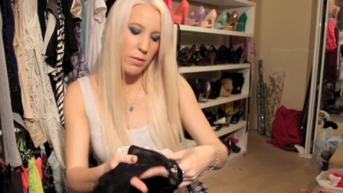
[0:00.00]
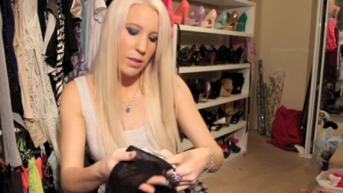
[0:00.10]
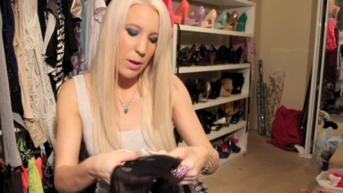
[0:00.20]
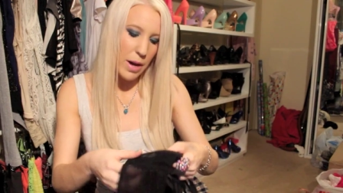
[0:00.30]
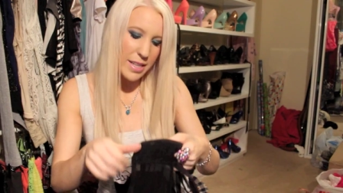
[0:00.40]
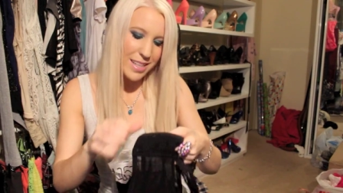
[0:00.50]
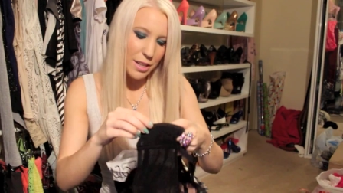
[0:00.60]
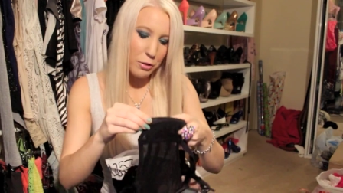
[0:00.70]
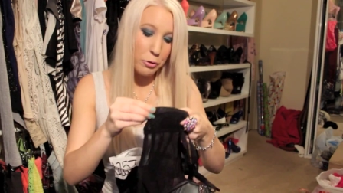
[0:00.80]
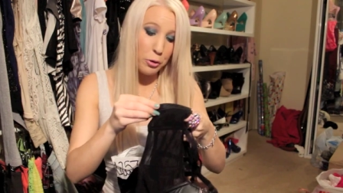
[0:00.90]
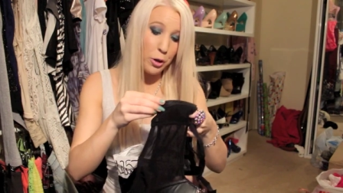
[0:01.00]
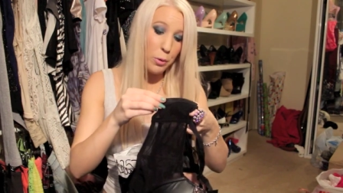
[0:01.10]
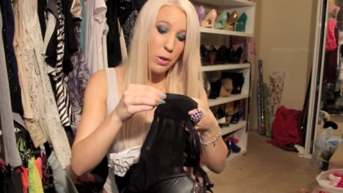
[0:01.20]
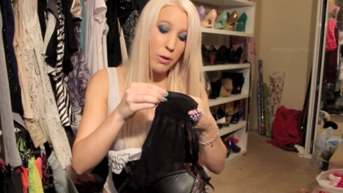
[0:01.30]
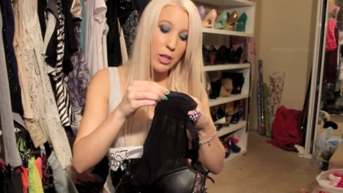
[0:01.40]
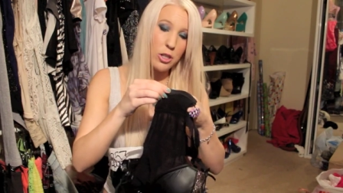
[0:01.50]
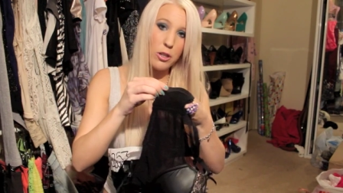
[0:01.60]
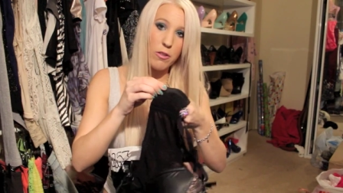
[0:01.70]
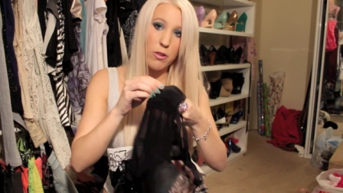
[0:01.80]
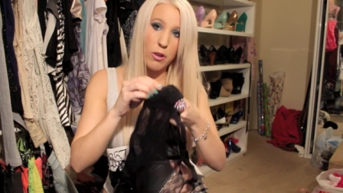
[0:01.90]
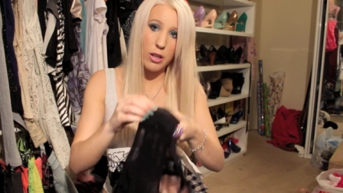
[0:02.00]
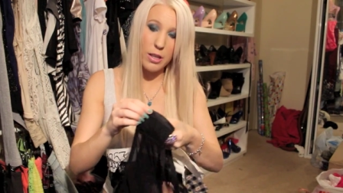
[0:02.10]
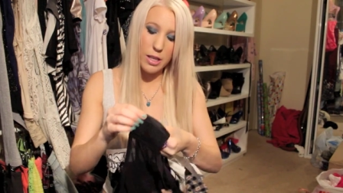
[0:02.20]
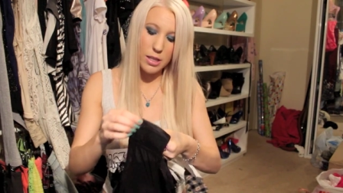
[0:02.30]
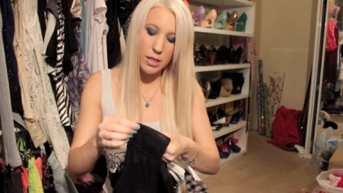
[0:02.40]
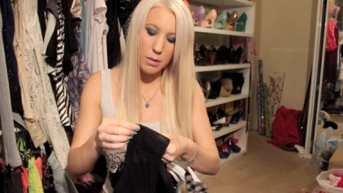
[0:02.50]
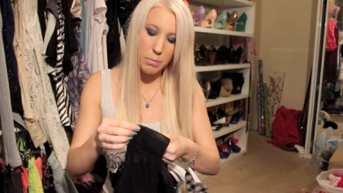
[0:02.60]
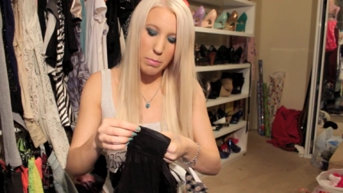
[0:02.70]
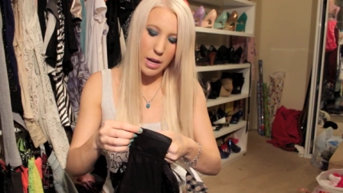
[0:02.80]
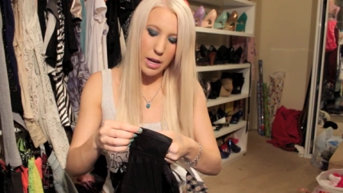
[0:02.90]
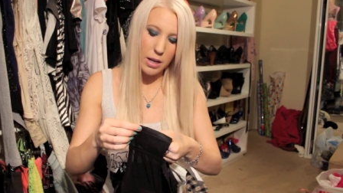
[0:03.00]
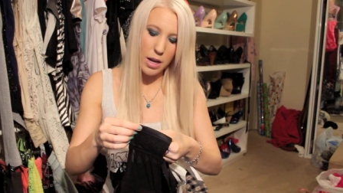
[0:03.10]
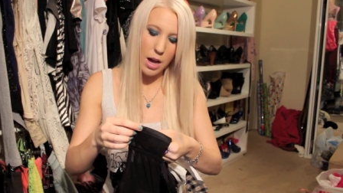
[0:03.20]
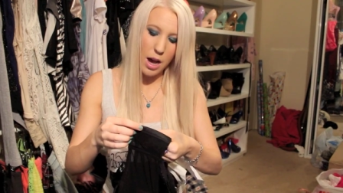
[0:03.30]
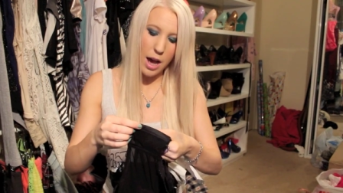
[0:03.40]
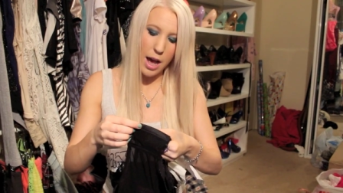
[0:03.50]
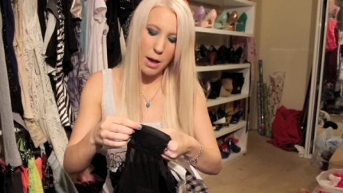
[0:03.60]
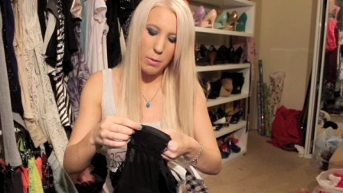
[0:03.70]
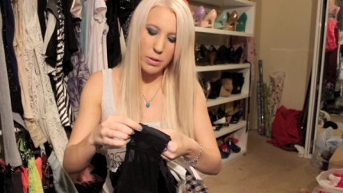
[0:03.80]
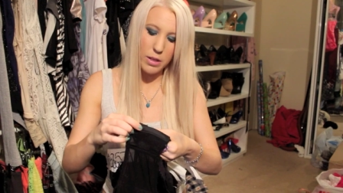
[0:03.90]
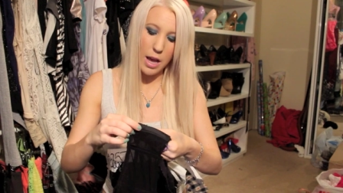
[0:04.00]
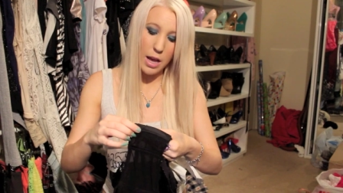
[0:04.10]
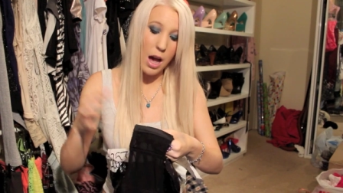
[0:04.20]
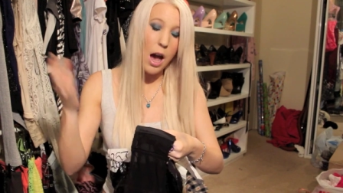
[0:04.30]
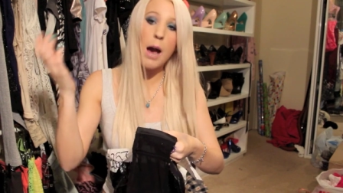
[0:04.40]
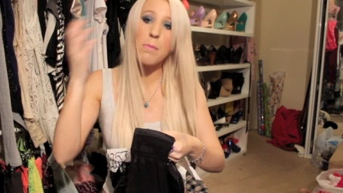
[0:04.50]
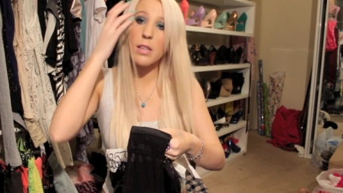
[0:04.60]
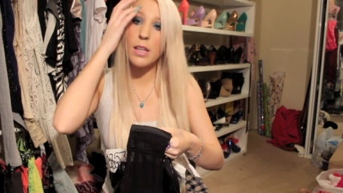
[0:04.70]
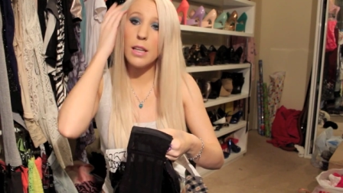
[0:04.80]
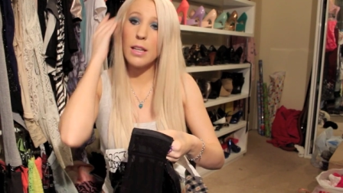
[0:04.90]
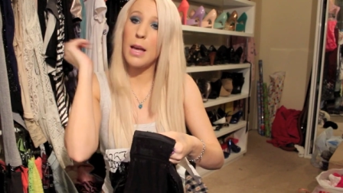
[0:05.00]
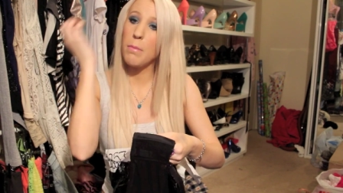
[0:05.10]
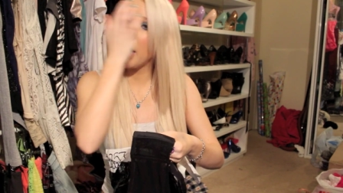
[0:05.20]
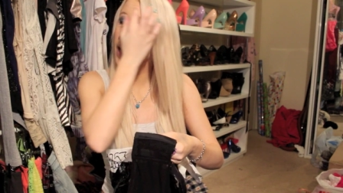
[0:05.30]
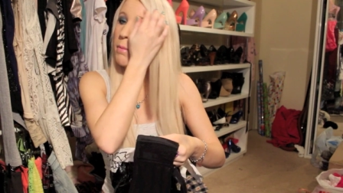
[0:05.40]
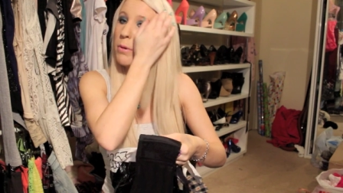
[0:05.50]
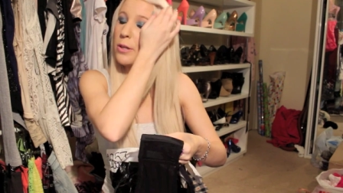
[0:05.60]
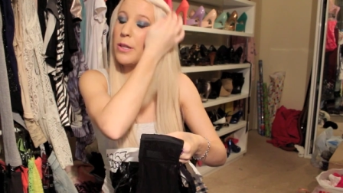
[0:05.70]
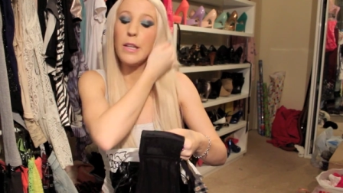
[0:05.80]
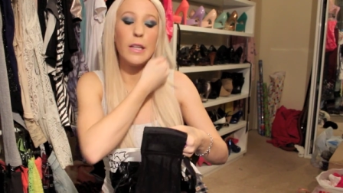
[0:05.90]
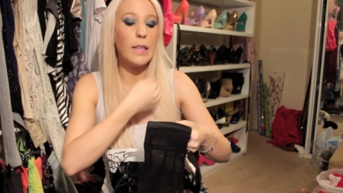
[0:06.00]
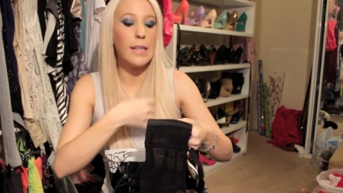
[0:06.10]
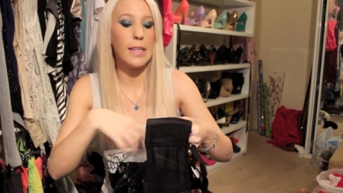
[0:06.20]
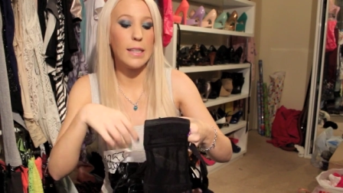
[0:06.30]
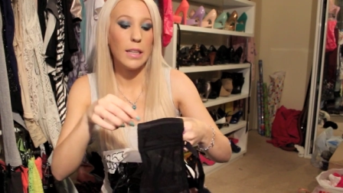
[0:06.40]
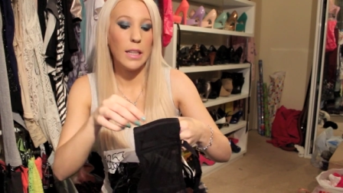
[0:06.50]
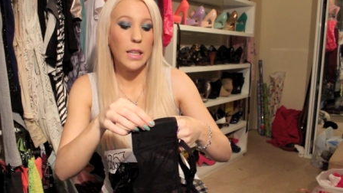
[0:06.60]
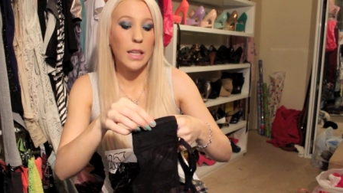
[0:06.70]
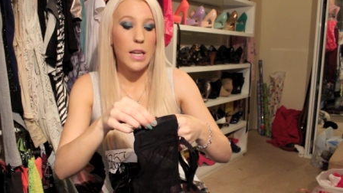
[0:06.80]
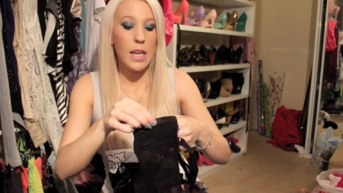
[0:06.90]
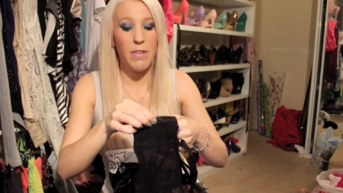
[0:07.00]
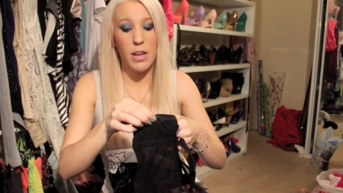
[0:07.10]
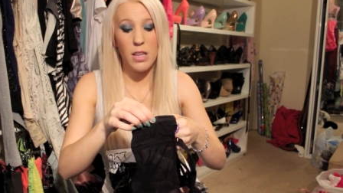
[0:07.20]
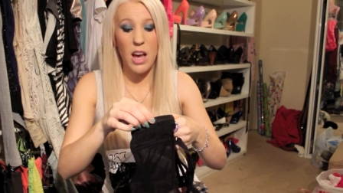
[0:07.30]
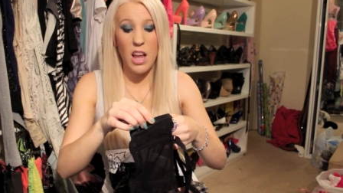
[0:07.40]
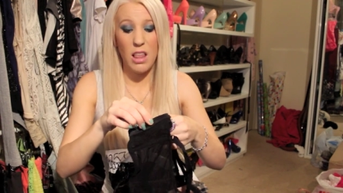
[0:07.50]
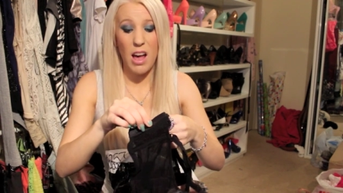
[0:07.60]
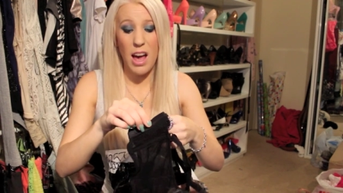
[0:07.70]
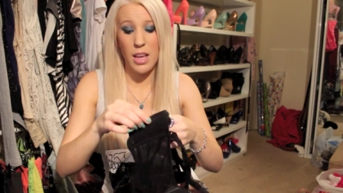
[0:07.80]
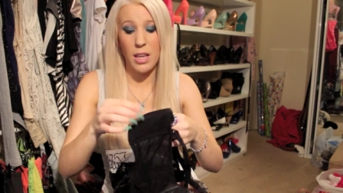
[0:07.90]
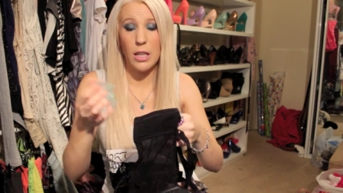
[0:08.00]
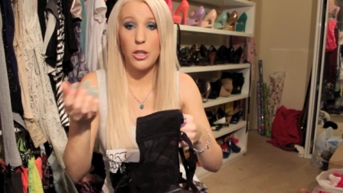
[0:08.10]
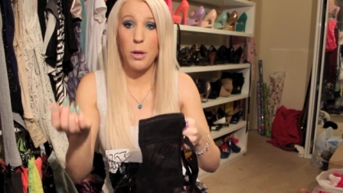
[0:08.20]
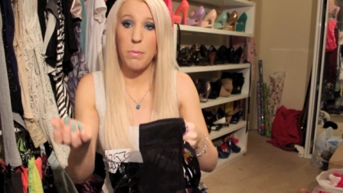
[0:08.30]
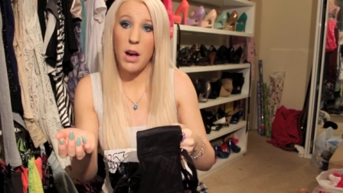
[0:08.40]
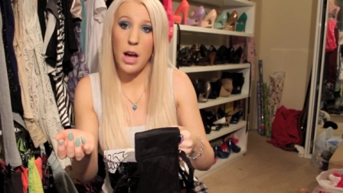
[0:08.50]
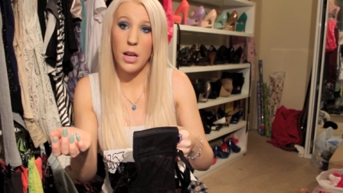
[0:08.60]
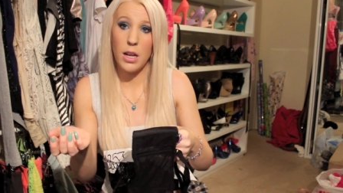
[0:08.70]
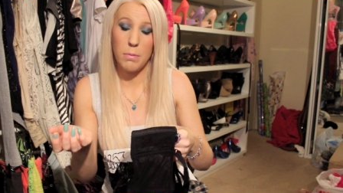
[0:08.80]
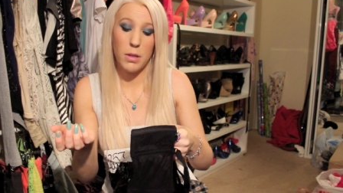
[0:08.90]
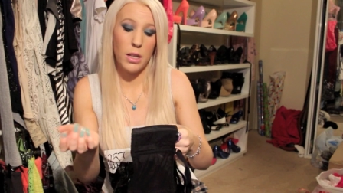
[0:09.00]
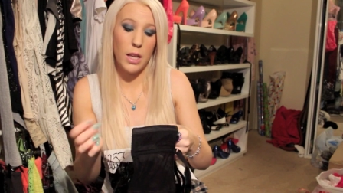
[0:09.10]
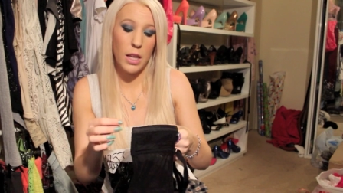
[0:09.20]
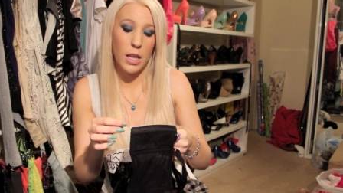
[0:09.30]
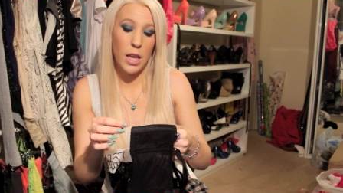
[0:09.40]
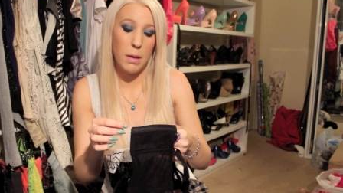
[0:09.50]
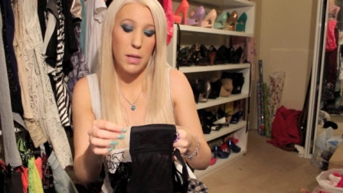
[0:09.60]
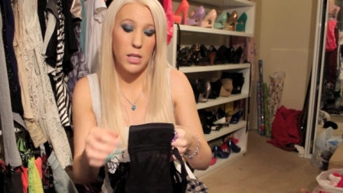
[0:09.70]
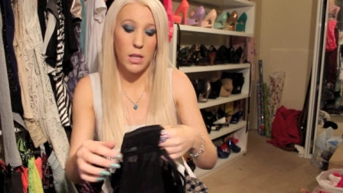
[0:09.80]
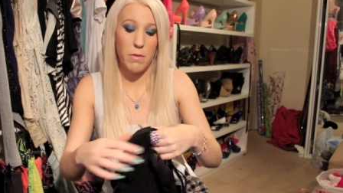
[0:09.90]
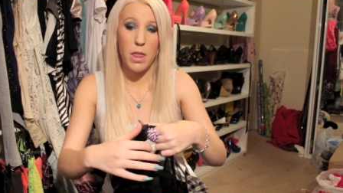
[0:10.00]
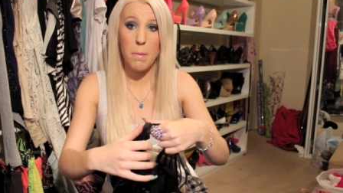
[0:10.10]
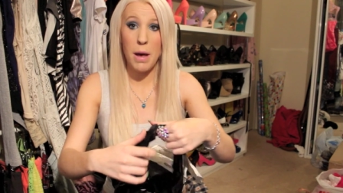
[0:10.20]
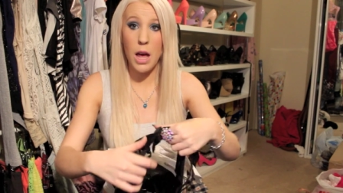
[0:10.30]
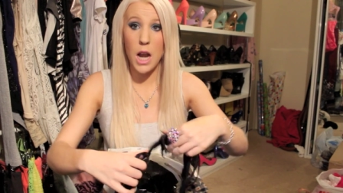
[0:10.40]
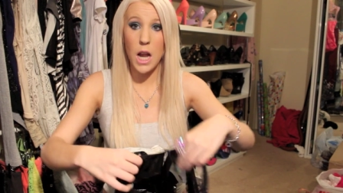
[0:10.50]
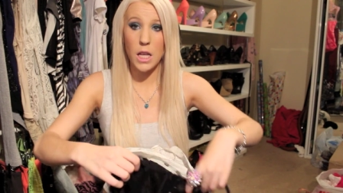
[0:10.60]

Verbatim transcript: Now I didn't know whether I should have got this, but I was like, I'm just going to lay by it because if I decide I like it and I don't buy it, I'm going to like kick myself in the butt.